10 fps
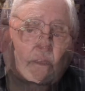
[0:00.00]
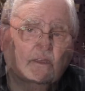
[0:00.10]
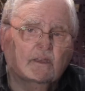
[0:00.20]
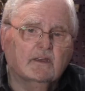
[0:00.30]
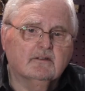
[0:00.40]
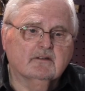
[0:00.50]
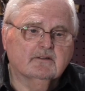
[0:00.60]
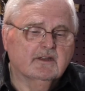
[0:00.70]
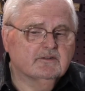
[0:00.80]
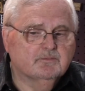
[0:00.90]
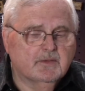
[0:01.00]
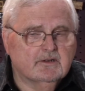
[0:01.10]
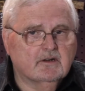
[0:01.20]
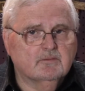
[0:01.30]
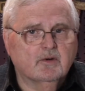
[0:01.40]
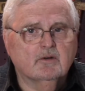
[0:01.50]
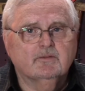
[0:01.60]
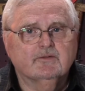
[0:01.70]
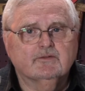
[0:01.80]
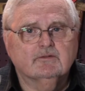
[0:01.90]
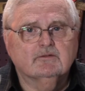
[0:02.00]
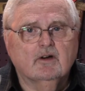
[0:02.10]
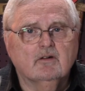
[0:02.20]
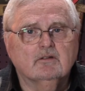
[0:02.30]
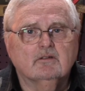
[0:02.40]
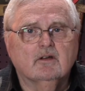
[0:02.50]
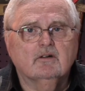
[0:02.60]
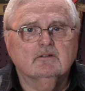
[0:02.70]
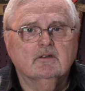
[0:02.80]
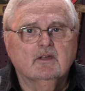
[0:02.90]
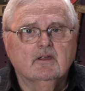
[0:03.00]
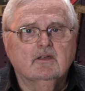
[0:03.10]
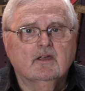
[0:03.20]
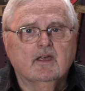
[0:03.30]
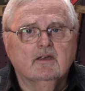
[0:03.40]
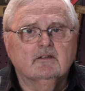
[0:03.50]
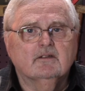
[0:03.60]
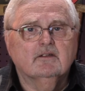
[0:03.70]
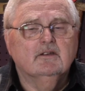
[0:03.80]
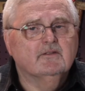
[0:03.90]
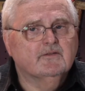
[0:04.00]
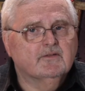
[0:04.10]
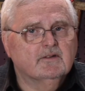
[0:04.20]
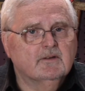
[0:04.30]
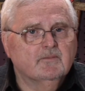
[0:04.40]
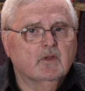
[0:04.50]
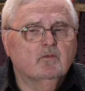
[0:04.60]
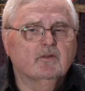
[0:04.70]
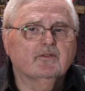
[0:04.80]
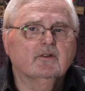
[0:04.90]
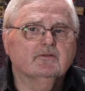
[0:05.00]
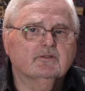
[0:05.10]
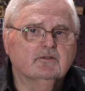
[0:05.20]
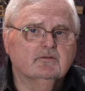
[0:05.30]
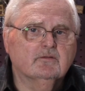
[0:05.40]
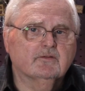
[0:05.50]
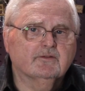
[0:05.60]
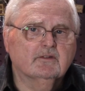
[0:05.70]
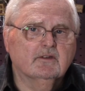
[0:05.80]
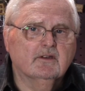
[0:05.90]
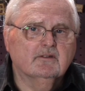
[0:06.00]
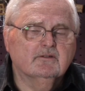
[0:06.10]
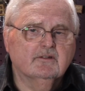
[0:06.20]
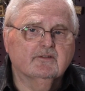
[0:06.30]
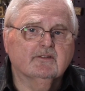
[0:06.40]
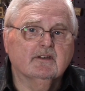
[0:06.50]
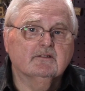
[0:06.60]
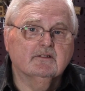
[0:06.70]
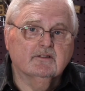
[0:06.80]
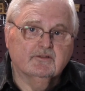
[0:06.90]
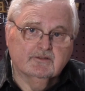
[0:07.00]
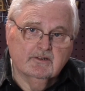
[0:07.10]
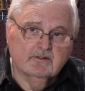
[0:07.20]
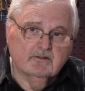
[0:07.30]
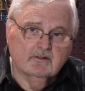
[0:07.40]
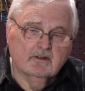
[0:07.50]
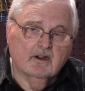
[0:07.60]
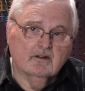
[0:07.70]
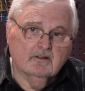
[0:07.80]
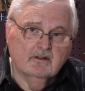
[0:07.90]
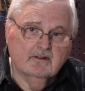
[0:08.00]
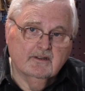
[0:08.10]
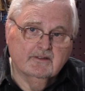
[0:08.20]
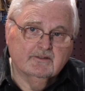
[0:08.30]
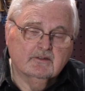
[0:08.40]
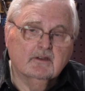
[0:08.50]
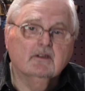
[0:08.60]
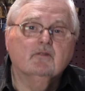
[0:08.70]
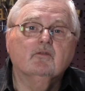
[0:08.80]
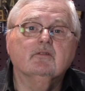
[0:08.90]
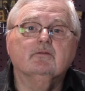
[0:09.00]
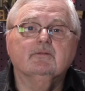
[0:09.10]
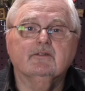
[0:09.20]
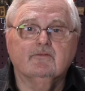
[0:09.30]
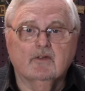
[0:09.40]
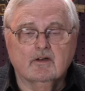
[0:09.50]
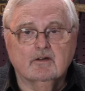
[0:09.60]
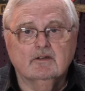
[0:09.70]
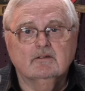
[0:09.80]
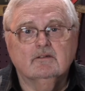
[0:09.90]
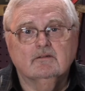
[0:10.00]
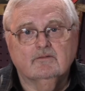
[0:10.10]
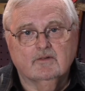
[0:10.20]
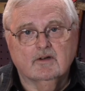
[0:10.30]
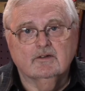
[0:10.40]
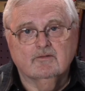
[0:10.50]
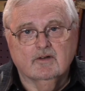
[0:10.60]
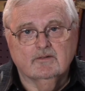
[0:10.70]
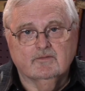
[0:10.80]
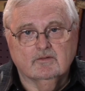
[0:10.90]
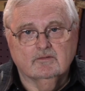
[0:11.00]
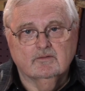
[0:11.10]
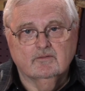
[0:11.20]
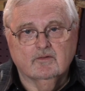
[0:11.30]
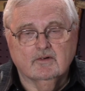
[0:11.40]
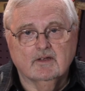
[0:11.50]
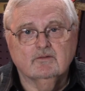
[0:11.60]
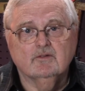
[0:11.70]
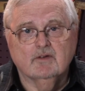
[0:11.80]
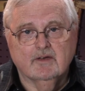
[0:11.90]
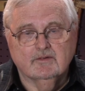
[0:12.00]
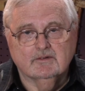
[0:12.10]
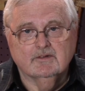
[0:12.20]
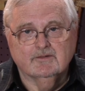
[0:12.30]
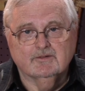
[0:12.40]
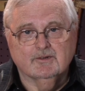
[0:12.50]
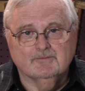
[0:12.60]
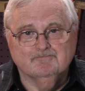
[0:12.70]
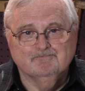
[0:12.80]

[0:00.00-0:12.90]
And that's been our purpose all along. And if with those tools you decide to consider our clarinets, we would be very, very grateful for you having done so.